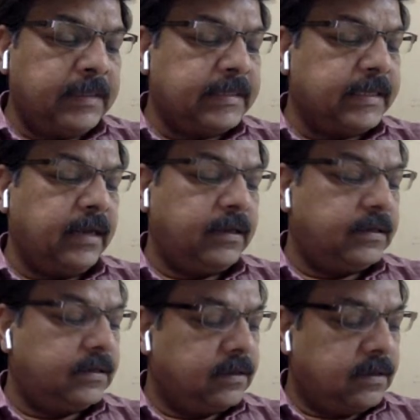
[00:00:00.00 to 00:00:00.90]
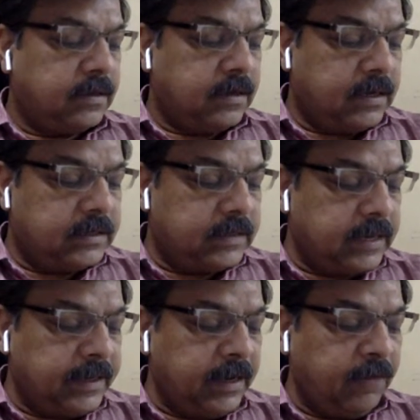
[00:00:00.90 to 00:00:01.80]
state
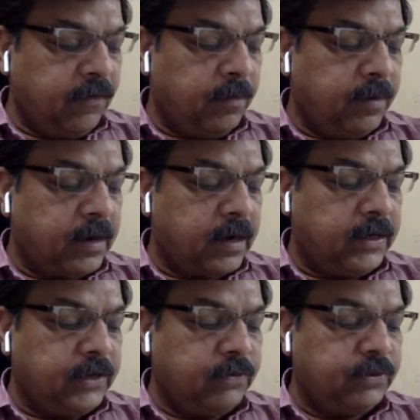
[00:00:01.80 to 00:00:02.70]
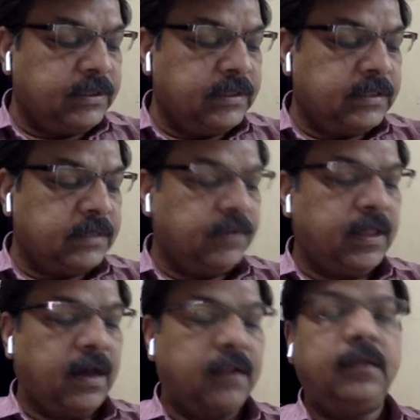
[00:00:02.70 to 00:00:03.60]
resulting from contusions
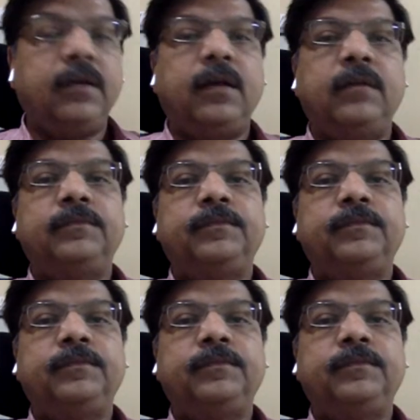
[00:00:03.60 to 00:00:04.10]
with arnica.